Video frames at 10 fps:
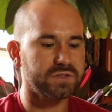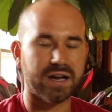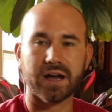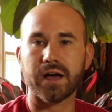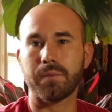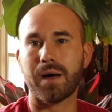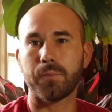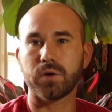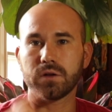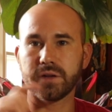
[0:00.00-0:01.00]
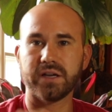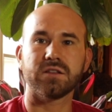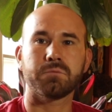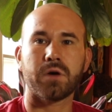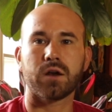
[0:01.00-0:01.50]
I'll put a link in
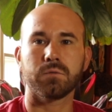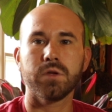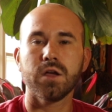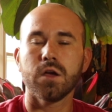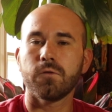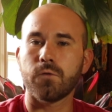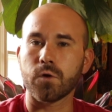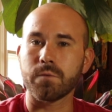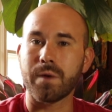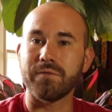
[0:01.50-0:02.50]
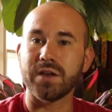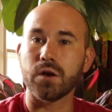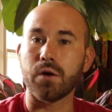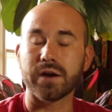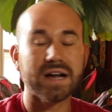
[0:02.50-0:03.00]
the bottom for my
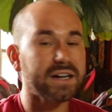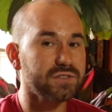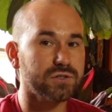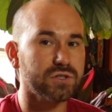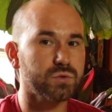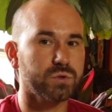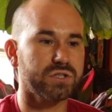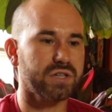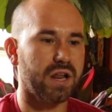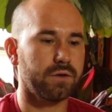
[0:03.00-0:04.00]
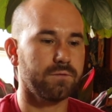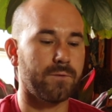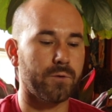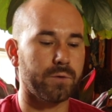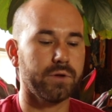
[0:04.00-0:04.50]
video on asters, which is kind of
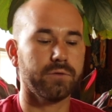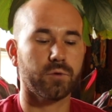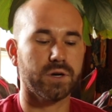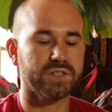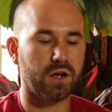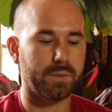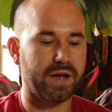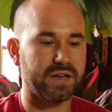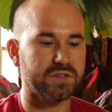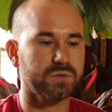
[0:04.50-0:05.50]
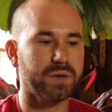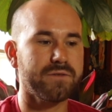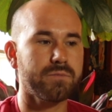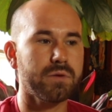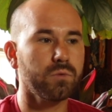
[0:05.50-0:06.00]
informative where I talk about asters, but
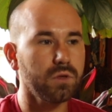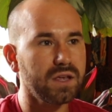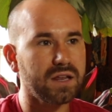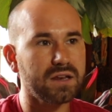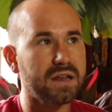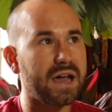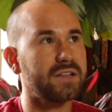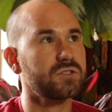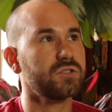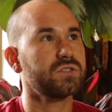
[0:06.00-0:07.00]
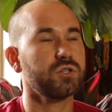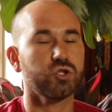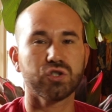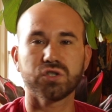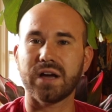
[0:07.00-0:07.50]
I've been really getting into asters.
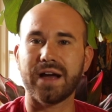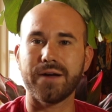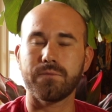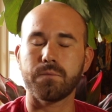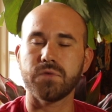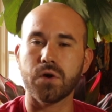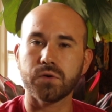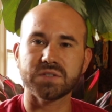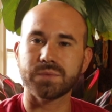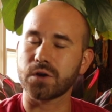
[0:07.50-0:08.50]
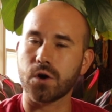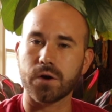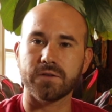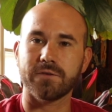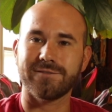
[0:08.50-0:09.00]
I've noticed in my
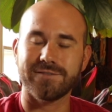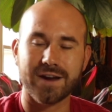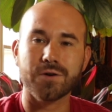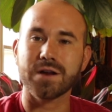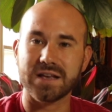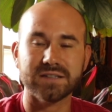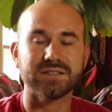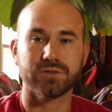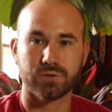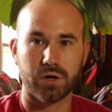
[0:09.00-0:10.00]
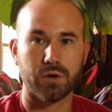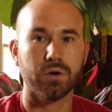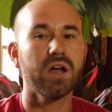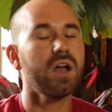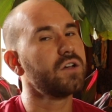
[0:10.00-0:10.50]
garden, they're very easy to grow,
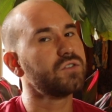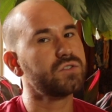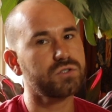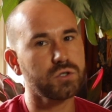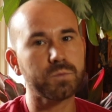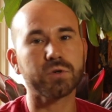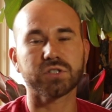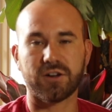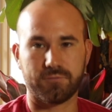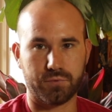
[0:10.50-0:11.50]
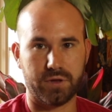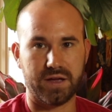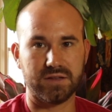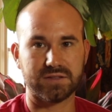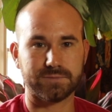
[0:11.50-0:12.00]
super tough
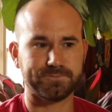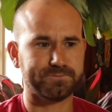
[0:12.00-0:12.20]
plants.